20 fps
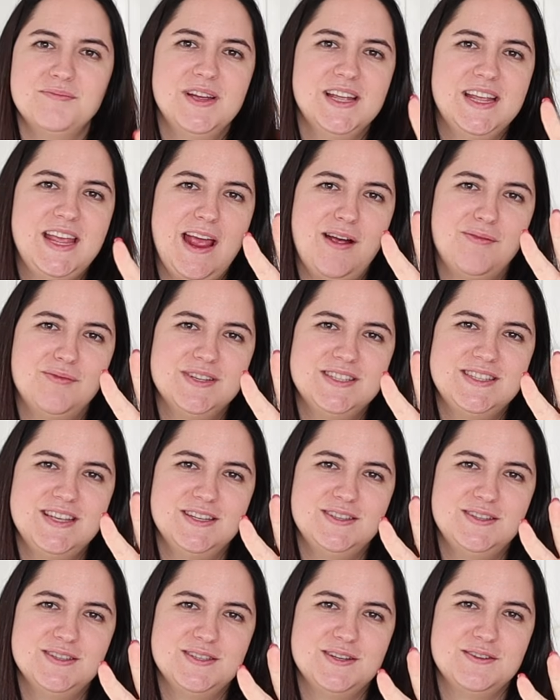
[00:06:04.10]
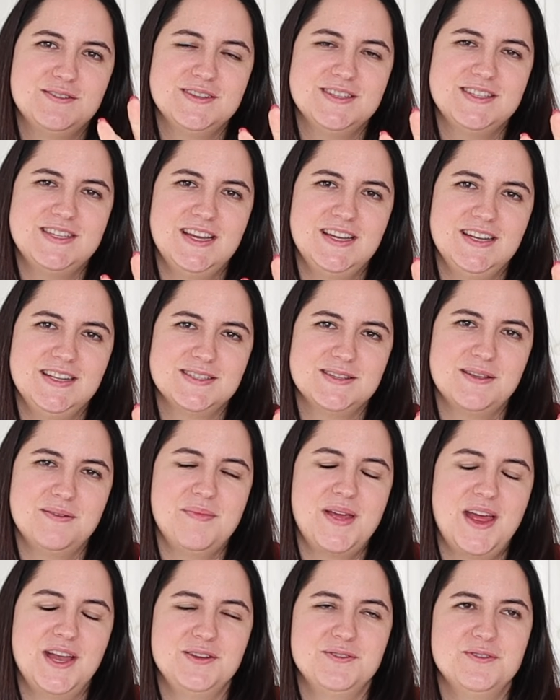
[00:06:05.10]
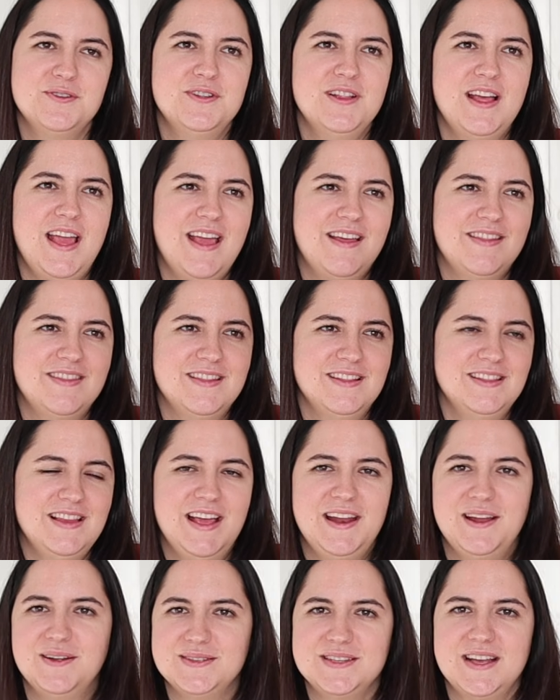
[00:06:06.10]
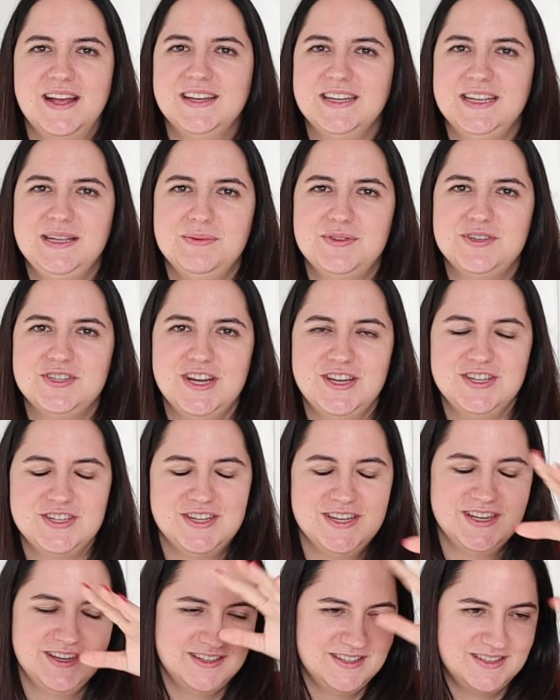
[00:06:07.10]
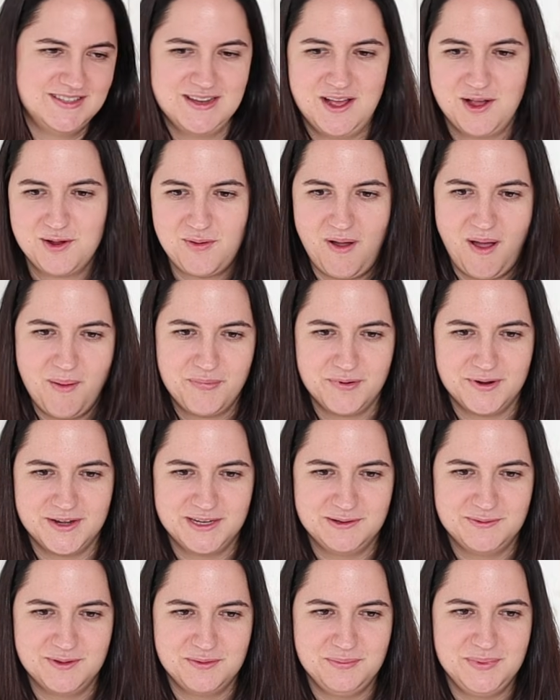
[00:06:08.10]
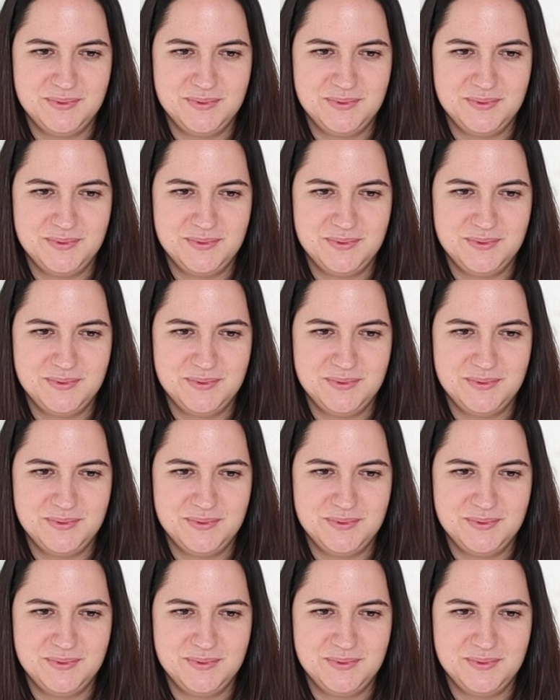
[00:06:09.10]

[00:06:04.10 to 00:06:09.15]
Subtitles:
my camera set to certain settings on manual and the light outside keeps changing. It's not cooperating with